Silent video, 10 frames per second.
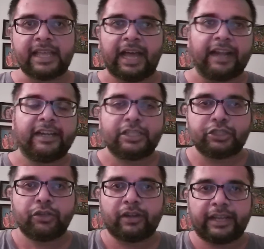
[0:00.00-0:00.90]
who think
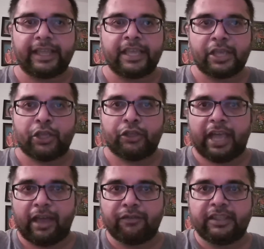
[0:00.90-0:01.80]
that unless
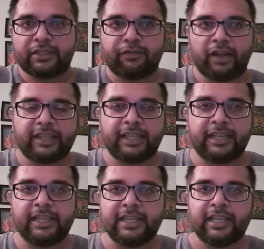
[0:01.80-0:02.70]
you're like you
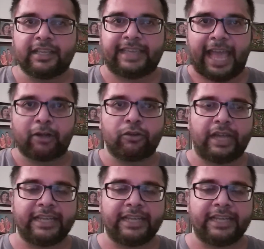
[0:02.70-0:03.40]
have this fucking